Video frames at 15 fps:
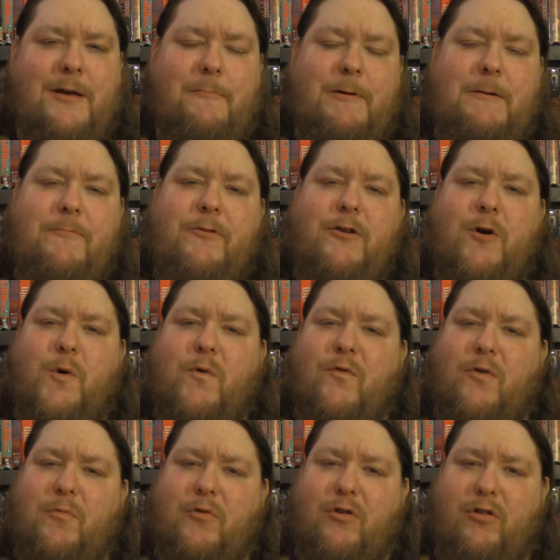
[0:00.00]
People know her
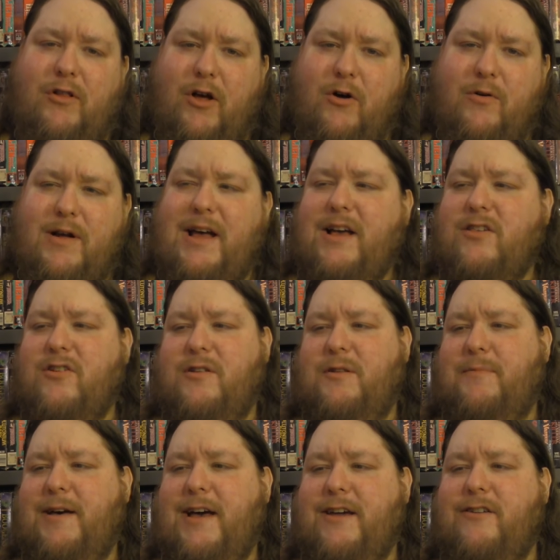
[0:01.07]
from Glow. It has on
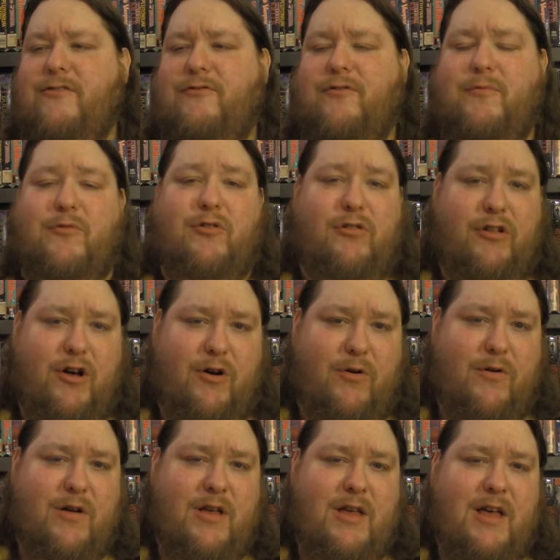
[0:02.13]
the back here from Glow.